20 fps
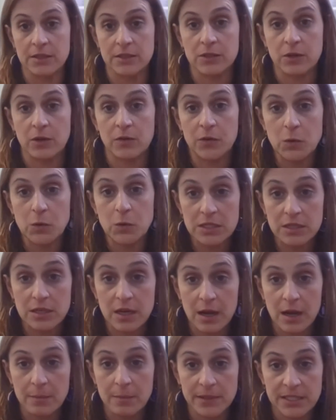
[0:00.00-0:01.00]
So if you did
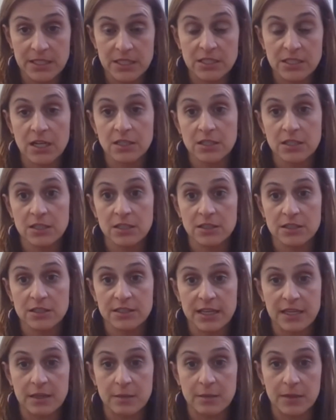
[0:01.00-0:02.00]
not, please talk to your
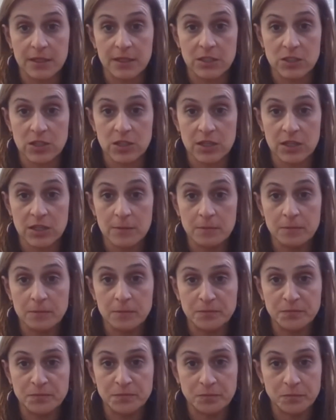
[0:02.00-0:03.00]
site administrator.
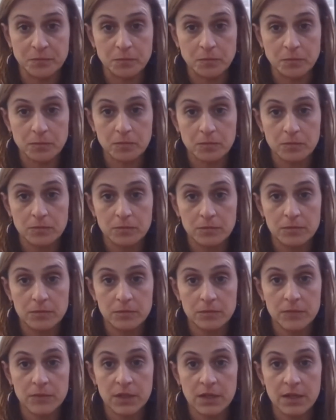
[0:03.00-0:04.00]

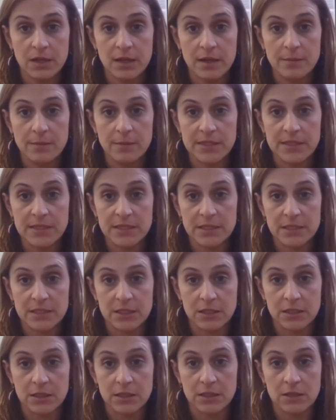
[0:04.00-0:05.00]
Let's
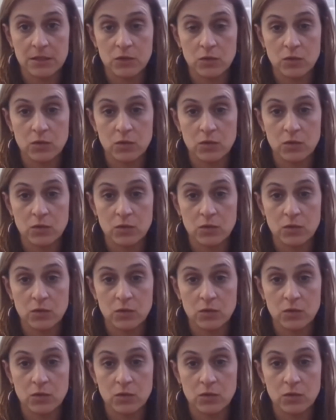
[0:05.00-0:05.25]
see.